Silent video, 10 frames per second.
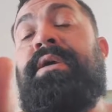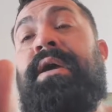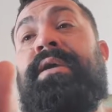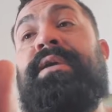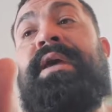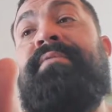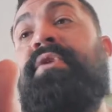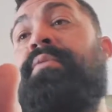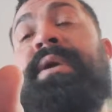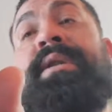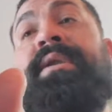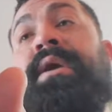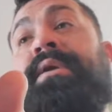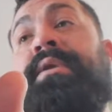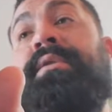I could have nobody
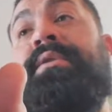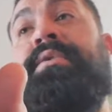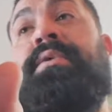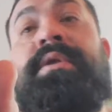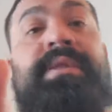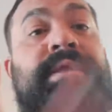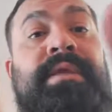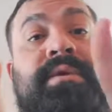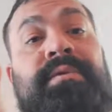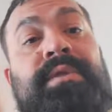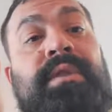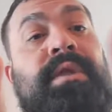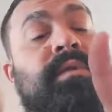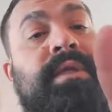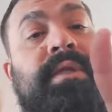knocking on the door, and then there goes the
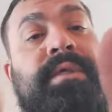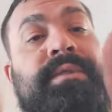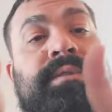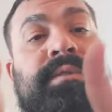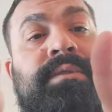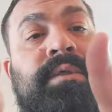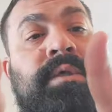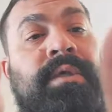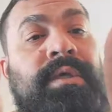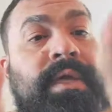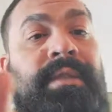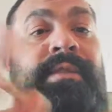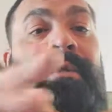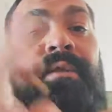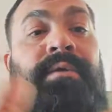loneliness, and
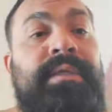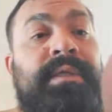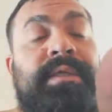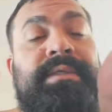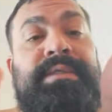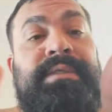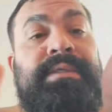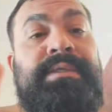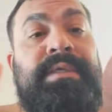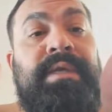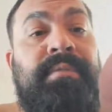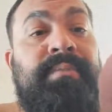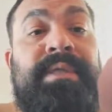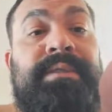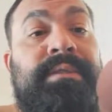then the loneliness seeks the
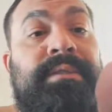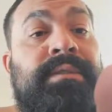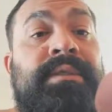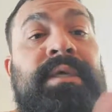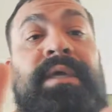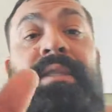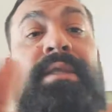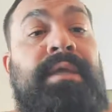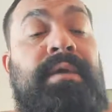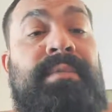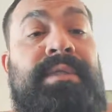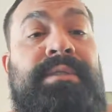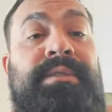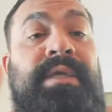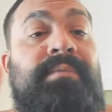numbness, and the
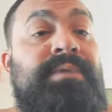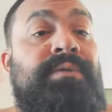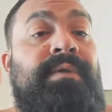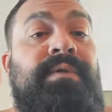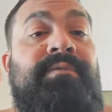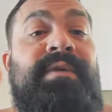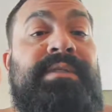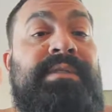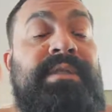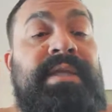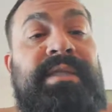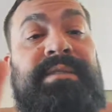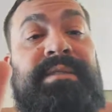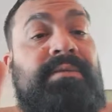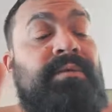numbness keeps you convinced that that's
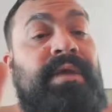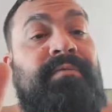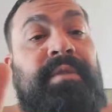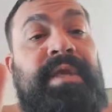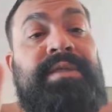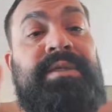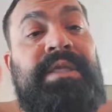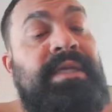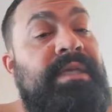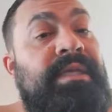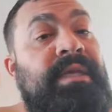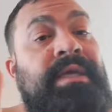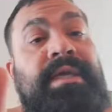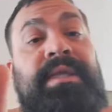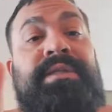the new devil that you need,
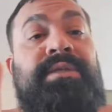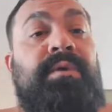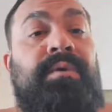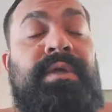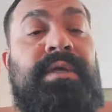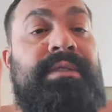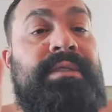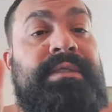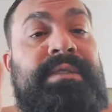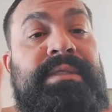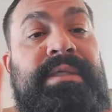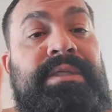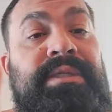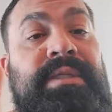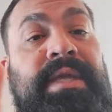and that you hold on to this
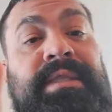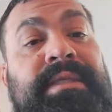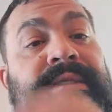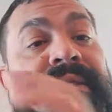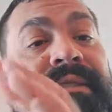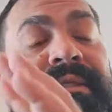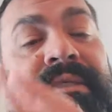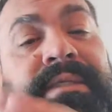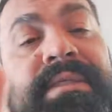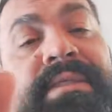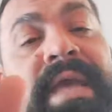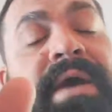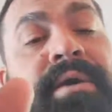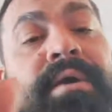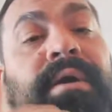addiction, that this
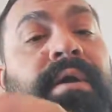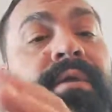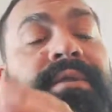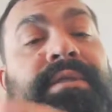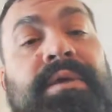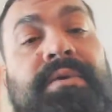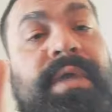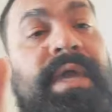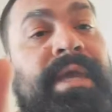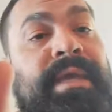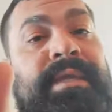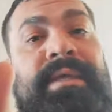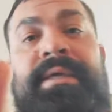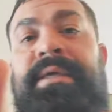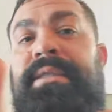alcohol, this cocaine,
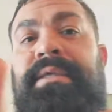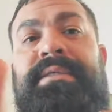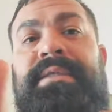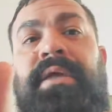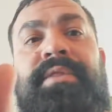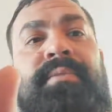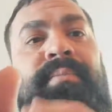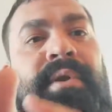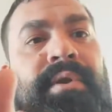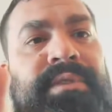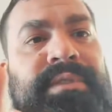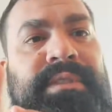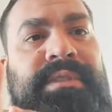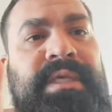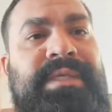this other
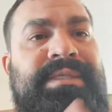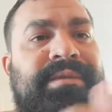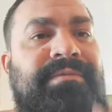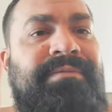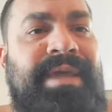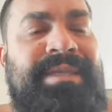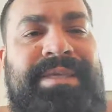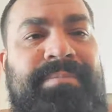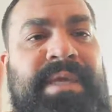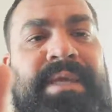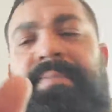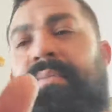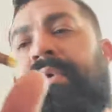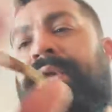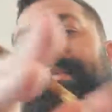person isn't affecting me
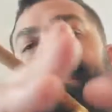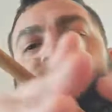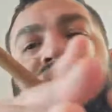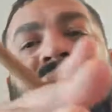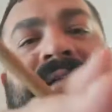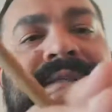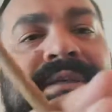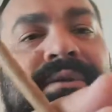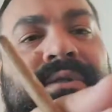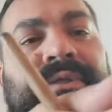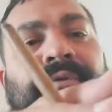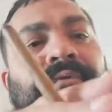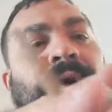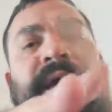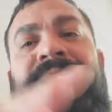anymore. Instead of asking yourself,
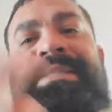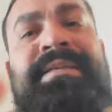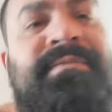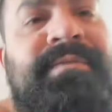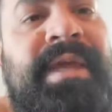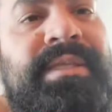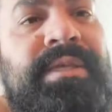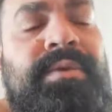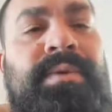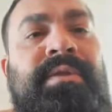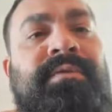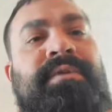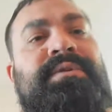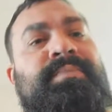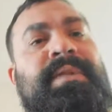why is it affecting you in the
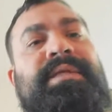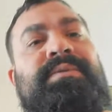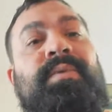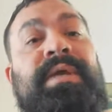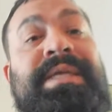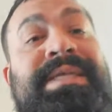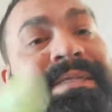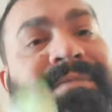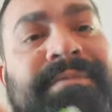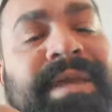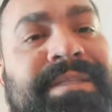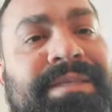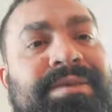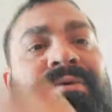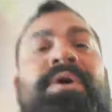first place? What is
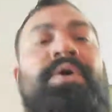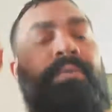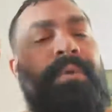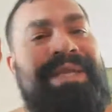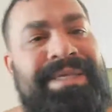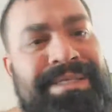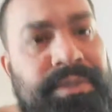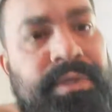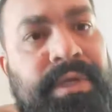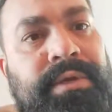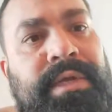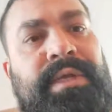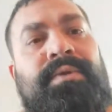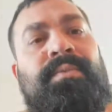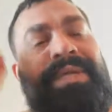affecting you? What is triggering
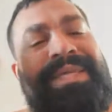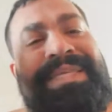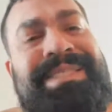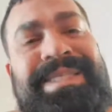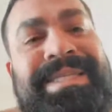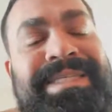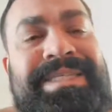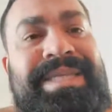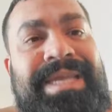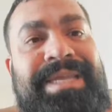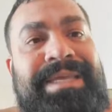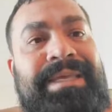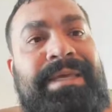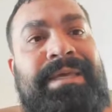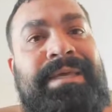you? What is
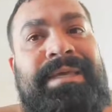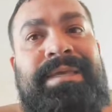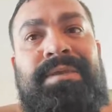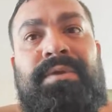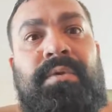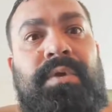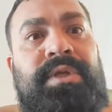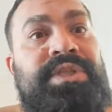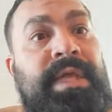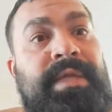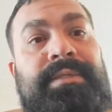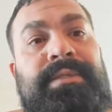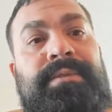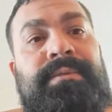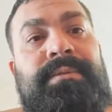initiating your change,
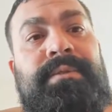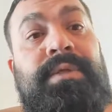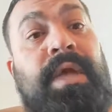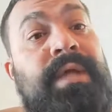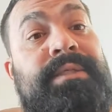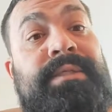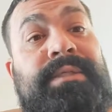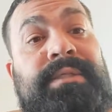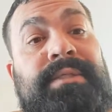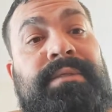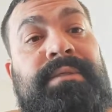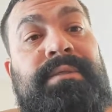your consciousness?